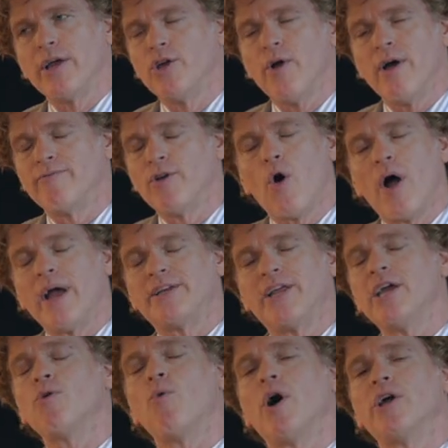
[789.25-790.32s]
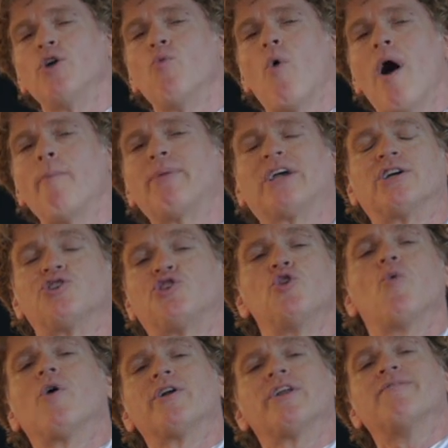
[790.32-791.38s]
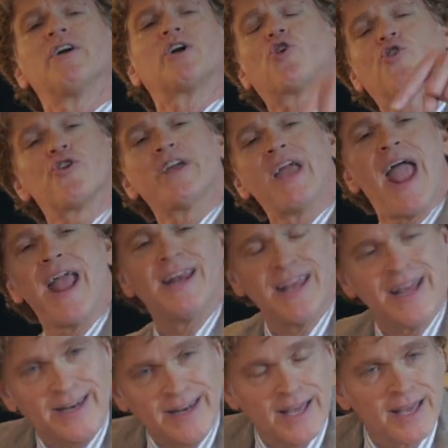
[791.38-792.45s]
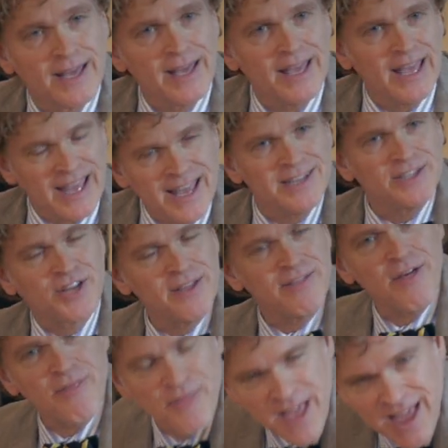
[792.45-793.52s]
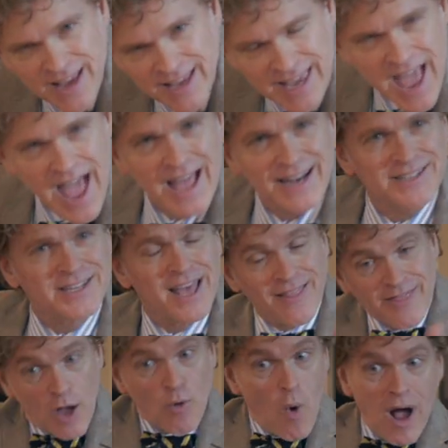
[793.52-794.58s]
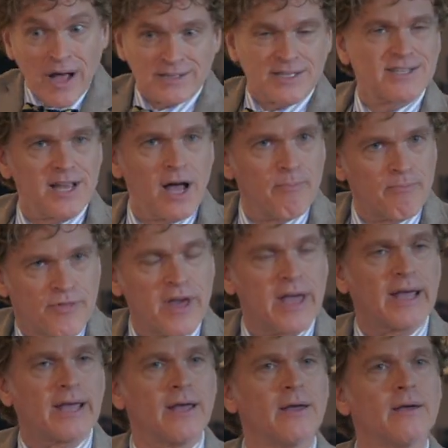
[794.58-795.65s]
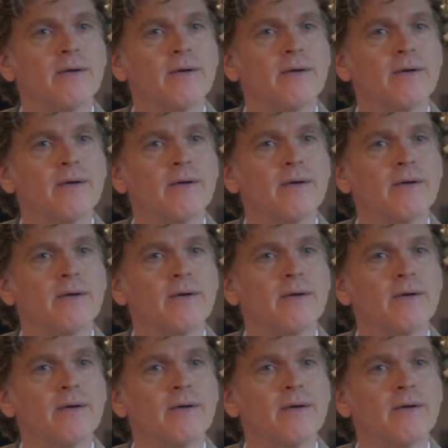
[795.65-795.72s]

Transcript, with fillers: You have no idea what you want, because you weren't even created into the thing yet that wants something.